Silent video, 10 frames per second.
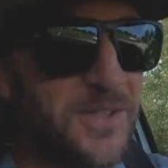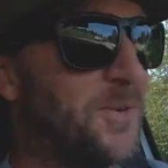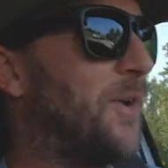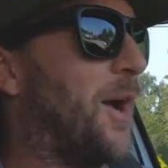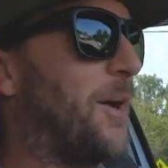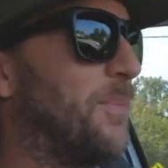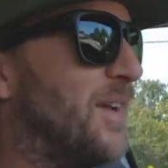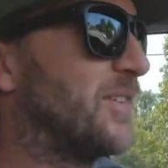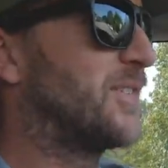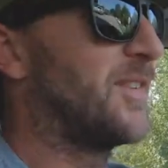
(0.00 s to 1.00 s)
do not
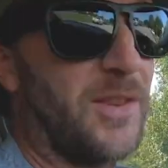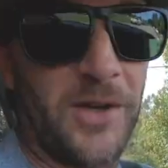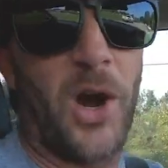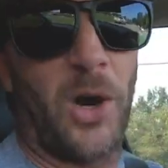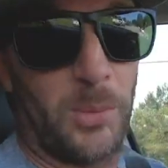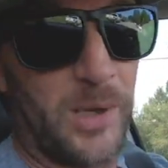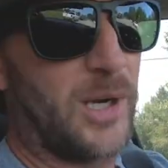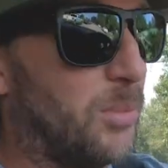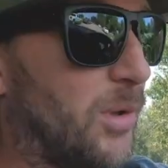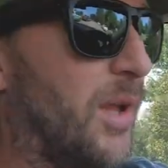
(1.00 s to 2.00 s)
miss the car
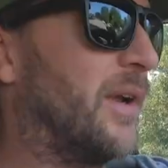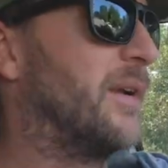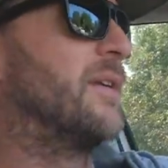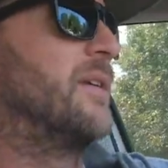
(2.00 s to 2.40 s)
pickup line.